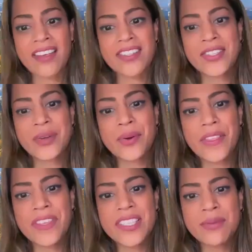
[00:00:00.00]
so
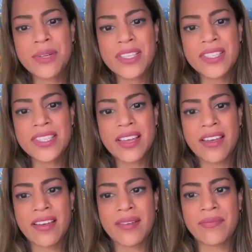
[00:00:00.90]
this was
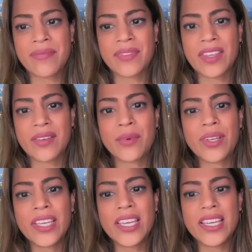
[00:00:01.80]

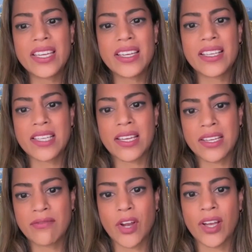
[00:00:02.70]
really
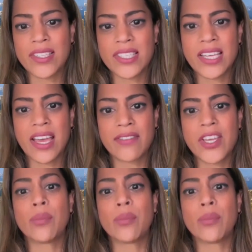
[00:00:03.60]
exciting for us to have the